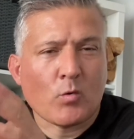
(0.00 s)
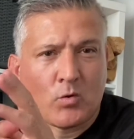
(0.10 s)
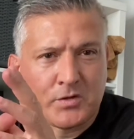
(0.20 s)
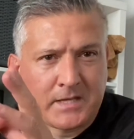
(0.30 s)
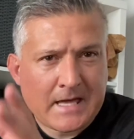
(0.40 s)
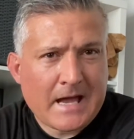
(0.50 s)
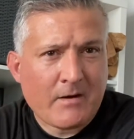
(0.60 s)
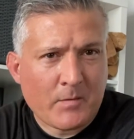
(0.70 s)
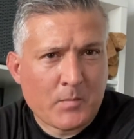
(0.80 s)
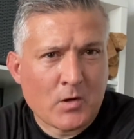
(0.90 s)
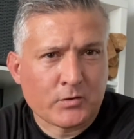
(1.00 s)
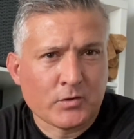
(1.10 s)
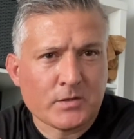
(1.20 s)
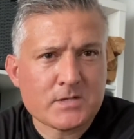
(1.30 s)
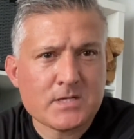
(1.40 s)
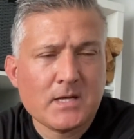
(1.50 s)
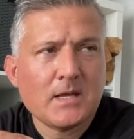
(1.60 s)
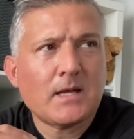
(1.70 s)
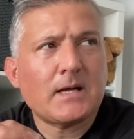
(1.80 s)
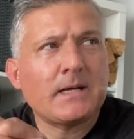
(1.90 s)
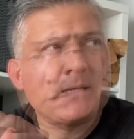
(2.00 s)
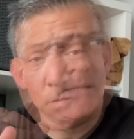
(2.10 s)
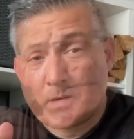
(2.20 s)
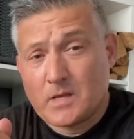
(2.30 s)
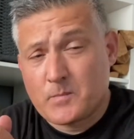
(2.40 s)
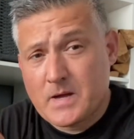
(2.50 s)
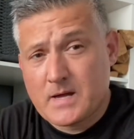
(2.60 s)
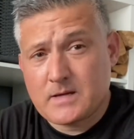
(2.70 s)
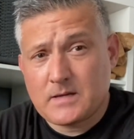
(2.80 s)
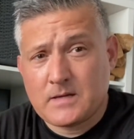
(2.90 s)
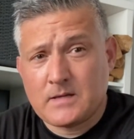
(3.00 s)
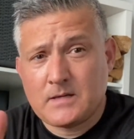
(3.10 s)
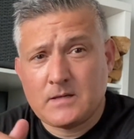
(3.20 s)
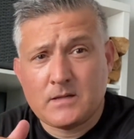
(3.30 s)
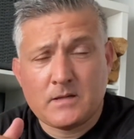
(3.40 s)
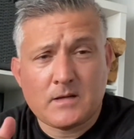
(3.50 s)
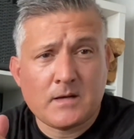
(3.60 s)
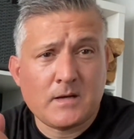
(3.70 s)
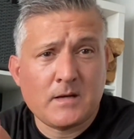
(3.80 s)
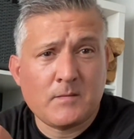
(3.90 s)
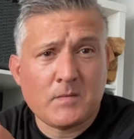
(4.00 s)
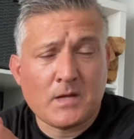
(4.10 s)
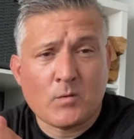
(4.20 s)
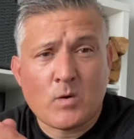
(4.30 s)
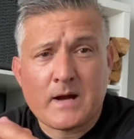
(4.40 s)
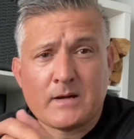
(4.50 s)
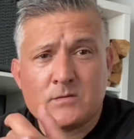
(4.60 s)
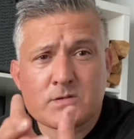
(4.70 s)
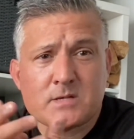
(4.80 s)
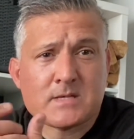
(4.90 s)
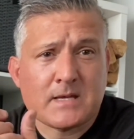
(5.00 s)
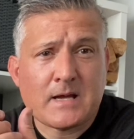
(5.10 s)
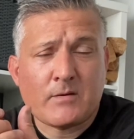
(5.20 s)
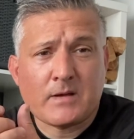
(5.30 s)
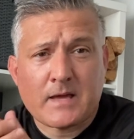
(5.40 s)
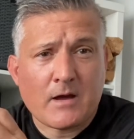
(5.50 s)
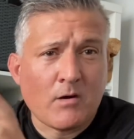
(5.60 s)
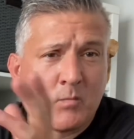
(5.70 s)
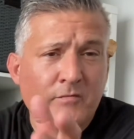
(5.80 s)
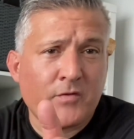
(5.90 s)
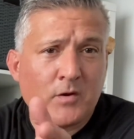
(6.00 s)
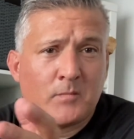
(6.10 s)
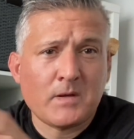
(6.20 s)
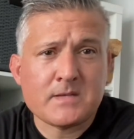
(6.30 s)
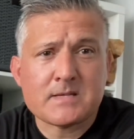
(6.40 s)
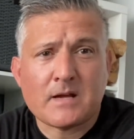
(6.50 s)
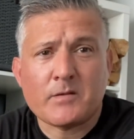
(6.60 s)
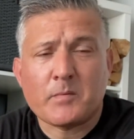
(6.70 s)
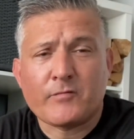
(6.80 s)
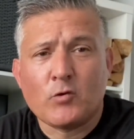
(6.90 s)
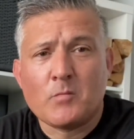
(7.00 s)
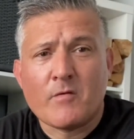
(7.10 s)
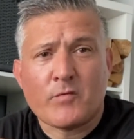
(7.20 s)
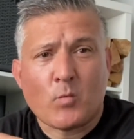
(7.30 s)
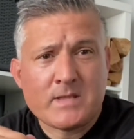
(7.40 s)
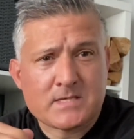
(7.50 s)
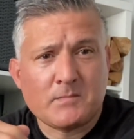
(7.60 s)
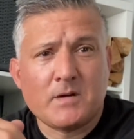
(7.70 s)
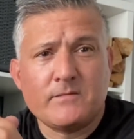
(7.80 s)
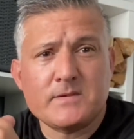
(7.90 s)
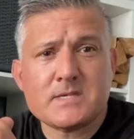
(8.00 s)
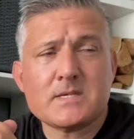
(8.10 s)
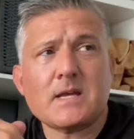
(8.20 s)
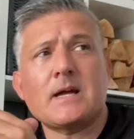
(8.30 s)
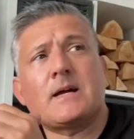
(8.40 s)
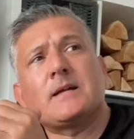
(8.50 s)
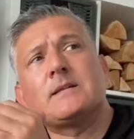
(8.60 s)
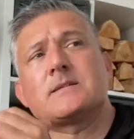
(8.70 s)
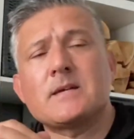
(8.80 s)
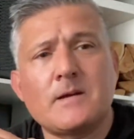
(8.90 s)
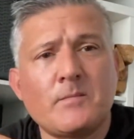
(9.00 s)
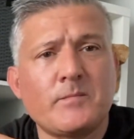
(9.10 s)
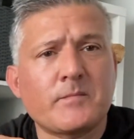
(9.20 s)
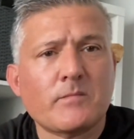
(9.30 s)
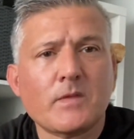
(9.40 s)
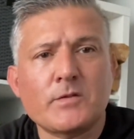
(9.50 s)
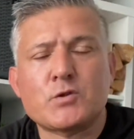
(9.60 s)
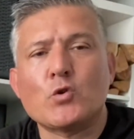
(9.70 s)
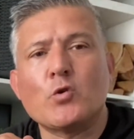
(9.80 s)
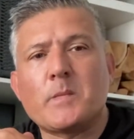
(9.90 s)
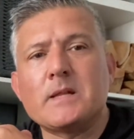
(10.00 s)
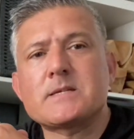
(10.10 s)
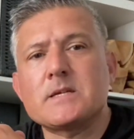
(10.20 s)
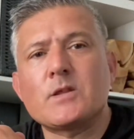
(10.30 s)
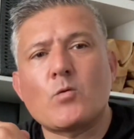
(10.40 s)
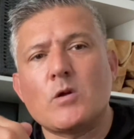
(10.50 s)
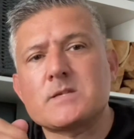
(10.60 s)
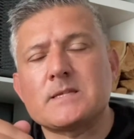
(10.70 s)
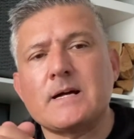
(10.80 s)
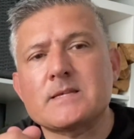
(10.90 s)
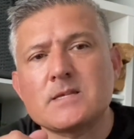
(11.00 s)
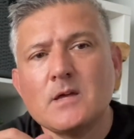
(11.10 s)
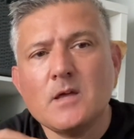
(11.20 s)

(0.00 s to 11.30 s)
I wanted to get out of the product. So I'll bring you back in a while to see how I get on with them and see how they perform over the winter months, and the durability and the quality last.